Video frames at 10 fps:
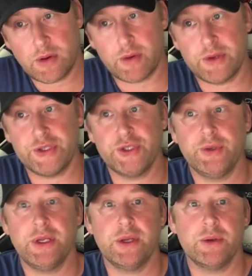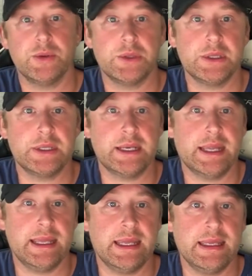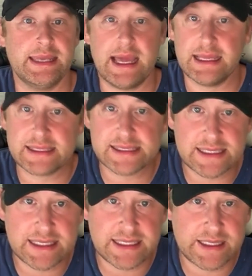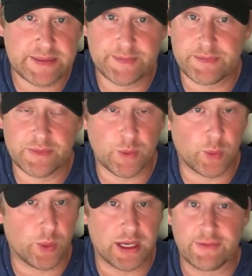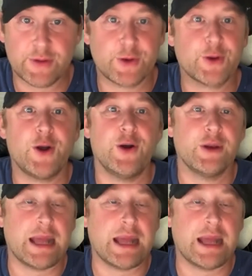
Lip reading: or are you shooting on a Galaxy, whatever they're called?